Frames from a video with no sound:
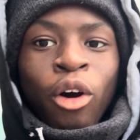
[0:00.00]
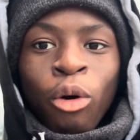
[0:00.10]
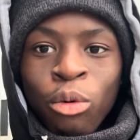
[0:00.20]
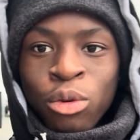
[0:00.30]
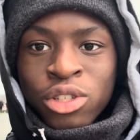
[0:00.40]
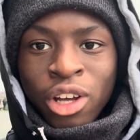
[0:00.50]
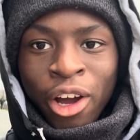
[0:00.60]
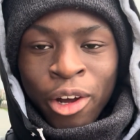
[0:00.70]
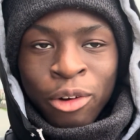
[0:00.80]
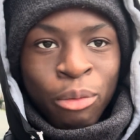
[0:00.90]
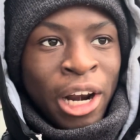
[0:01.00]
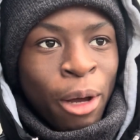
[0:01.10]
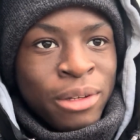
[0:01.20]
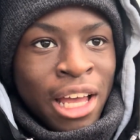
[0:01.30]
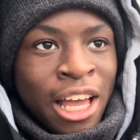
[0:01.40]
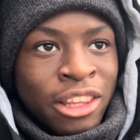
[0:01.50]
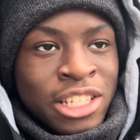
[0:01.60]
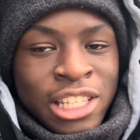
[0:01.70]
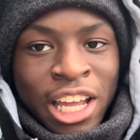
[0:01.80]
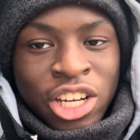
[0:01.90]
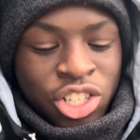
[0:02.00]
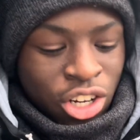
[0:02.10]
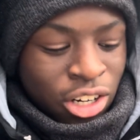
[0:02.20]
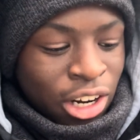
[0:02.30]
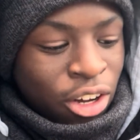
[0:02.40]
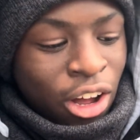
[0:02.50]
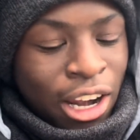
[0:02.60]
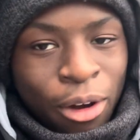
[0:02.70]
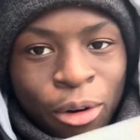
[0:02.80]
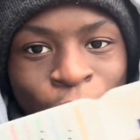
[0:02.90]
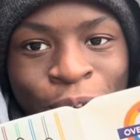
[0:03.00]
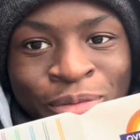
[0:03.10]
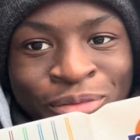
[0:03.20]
Also, when I was at the station, I got a little